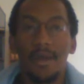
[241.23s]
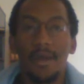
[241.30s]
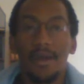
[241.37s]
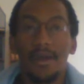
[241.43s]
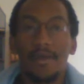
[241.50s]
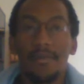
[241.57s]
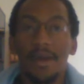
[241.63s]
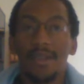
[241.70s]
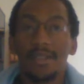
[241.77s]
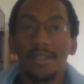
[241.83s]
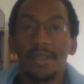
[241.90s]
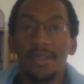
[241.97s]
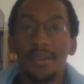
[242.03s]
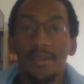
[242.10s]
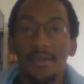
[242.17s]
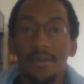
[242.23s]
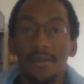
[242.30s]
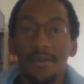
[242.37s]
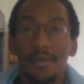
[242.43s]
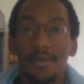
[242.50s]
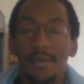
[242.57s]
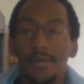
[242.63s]

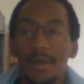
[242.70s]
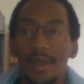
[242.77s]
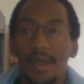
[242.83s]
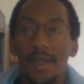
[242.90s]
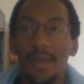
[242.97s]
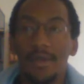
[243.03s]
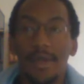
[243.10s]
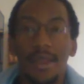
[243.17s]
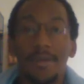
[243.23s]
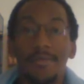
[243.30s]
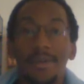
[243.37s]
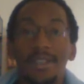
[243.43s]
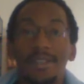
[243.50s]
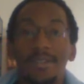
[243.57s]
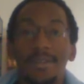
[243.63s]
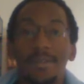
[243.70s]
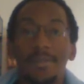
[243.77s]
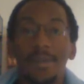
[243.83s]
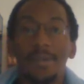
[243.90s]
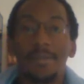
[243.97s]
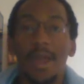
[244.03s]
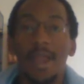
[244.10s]
Masahito had recently
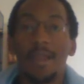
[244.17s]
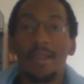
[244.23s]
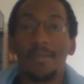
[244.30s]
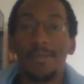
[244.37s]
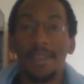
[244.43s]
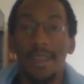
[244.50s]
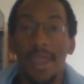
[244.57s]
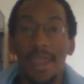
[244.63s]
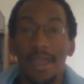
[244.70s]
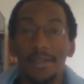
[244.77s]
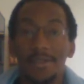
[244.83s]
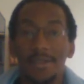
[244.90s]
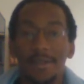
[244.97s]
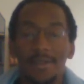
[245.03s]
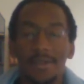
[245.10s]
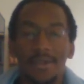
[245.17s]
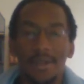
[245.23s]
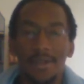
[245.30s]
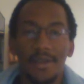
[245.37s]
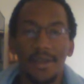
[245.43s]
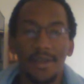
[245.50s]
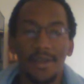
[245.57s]
been battling with cancer,
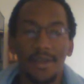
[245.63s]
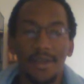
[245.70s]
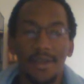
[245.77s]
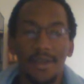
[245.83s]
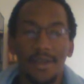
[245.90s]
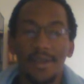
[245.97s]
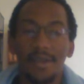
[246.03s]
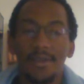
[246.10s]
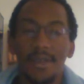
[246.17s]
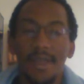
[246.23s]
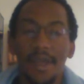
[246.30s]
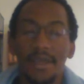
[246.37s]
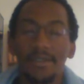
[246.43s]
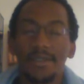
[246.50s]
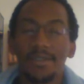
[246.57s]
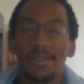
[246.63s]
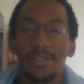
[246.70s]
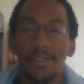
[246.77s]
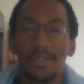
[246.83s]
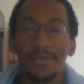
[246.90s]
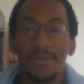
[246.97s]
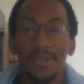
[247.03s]
and had actually
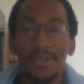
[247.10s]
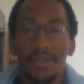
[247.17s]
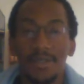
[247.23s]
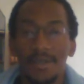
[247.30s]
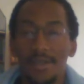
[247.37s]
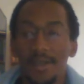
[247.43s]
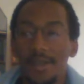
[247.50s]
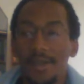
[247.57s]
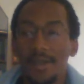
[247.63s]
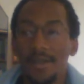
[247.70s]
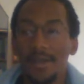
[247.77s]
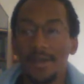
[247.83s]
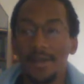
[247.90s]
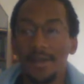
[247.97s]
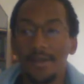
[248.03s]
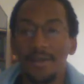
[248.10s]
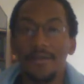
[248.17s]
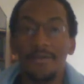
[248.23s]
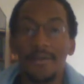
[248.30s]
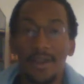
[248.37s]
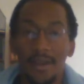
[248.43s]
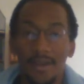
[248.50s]
just recently
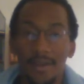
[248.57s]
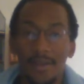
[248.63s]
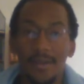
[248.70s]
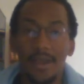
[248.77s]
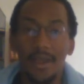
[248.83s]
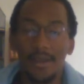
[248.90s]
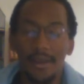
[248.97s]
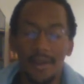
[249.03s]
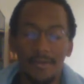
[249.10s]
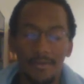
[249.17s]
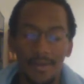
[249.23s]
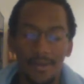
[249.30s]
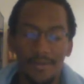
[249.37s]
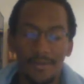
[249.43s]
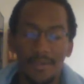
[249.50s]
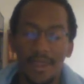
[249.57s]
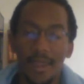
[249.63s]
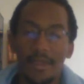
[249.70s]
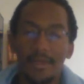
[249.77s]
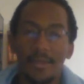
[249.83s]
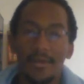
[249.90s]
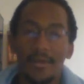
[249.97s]
defeated it, got rid of his
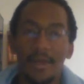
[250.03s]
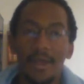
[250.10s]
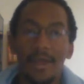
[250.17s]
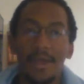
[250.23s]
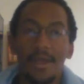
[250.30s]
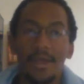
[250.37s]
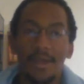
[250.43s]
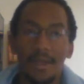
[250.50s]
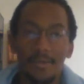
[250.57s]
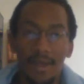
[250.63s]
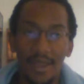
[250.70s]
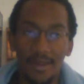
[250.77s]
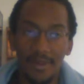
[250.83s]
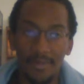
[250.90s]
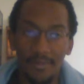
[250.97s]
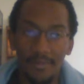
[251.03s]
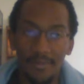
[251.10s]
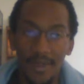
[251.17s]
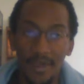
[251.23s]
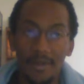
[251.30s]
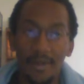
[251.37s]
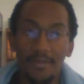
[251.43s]
cancer. He made a
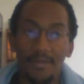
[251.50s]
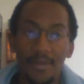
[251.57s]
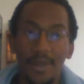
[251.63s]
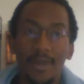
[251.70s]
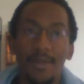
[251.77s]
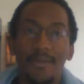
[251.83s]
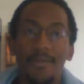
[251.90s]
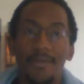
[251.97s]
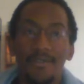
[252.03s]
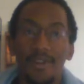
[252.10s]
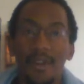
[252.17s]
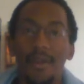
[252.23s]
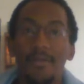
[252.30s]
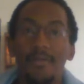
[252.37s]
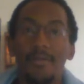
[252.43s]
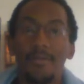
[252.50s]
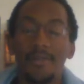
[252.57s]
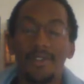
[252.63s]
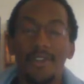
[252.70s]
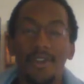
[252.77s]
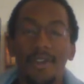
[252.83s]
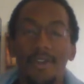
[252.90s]
very big triumphant
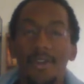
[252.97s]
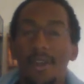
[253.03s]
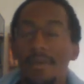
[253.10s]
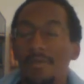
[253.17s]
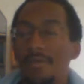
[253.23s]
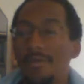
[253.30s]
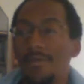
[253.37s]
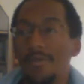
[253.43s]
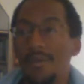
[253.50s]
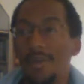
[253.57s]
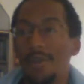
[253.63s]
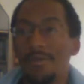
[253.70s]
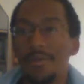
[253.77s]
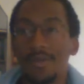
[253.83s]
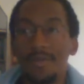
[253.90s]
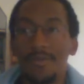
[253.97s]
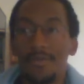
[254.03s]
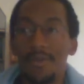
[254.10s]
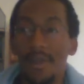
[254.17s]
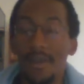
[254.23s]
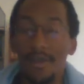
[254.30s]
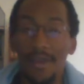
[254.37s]
return. Everyone was
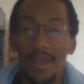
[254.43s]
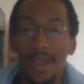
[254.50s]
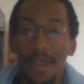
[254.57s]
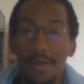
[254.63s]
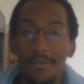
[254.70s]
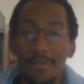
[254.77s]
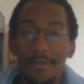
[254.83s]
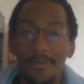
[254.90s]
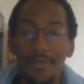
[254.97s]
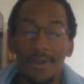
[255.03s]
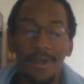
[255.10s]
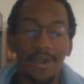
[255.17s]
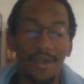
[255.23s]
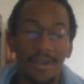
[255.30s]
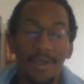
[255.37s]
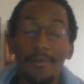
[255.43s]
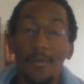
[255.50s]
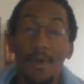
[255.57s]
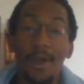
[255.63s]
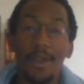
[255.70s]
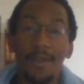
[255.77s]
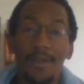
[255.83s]
very happy for it, and he
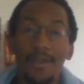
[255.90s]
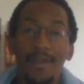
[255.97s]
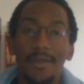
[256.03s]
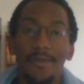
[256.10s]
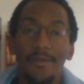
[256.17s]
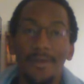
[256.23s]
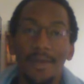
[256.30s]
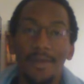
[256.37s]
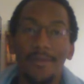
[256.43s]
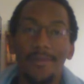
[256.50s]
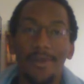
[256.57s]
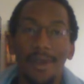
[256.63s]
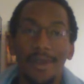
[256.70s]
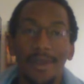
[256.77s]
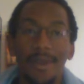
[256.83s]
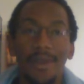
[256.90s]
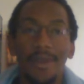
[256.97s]
won. He won.